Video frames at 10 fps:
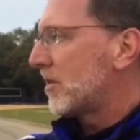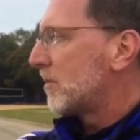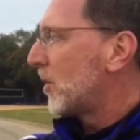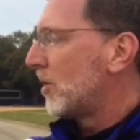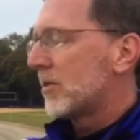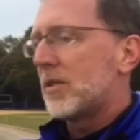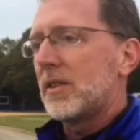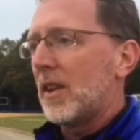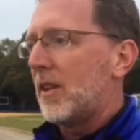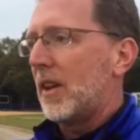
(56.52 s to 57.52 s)
some goals
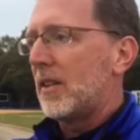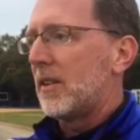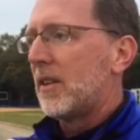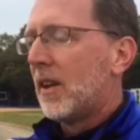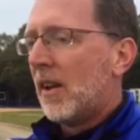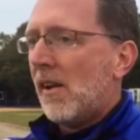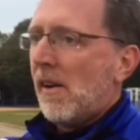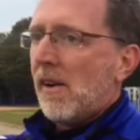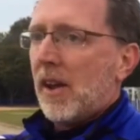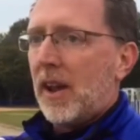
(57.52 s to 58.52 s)
at the end, and
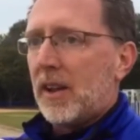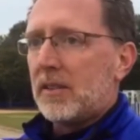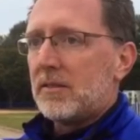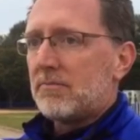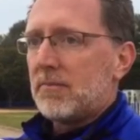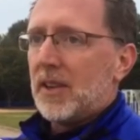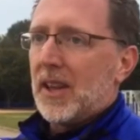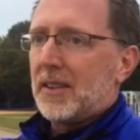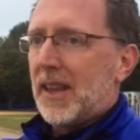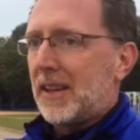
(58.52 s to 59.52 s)

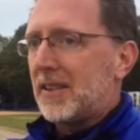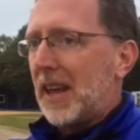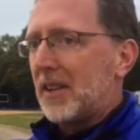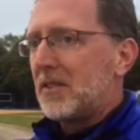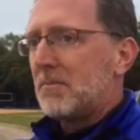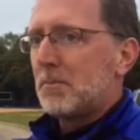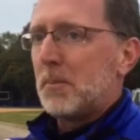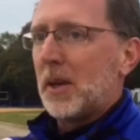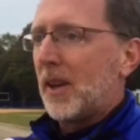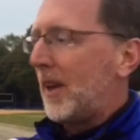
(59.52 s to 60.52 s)
that can
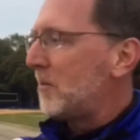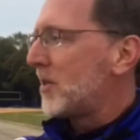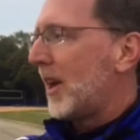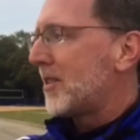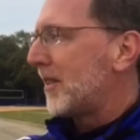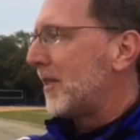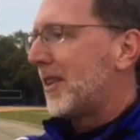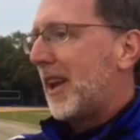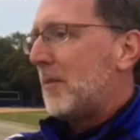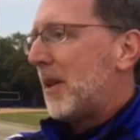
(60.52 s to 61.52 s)
be a game changer even in
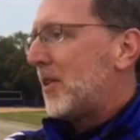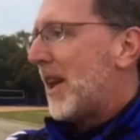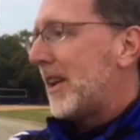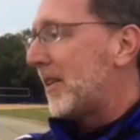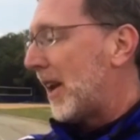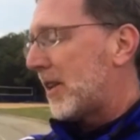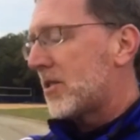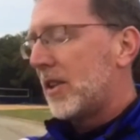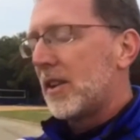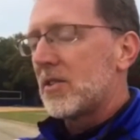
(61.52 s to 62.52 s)
the game that you're not
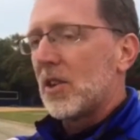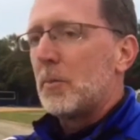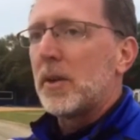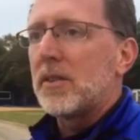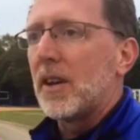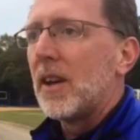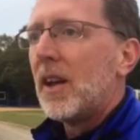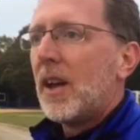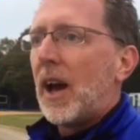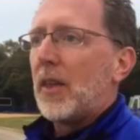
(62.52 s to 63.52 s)
actually in. So, but
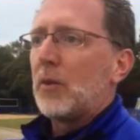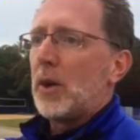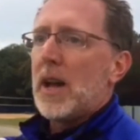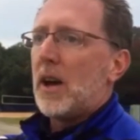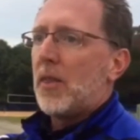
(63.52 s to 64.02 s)
I think right now